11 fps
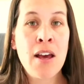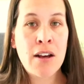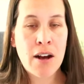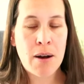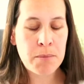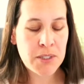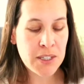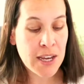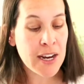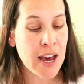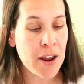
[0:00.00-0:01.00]
comes
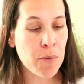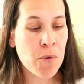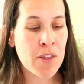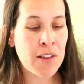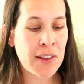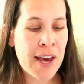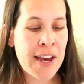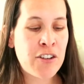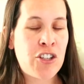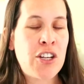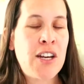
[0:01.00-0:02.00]
in and where the
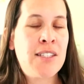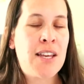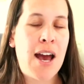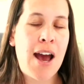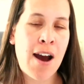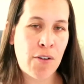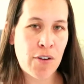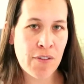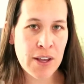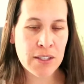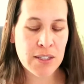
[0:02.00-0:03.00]
light shines out of
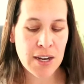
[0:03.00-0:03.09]
us.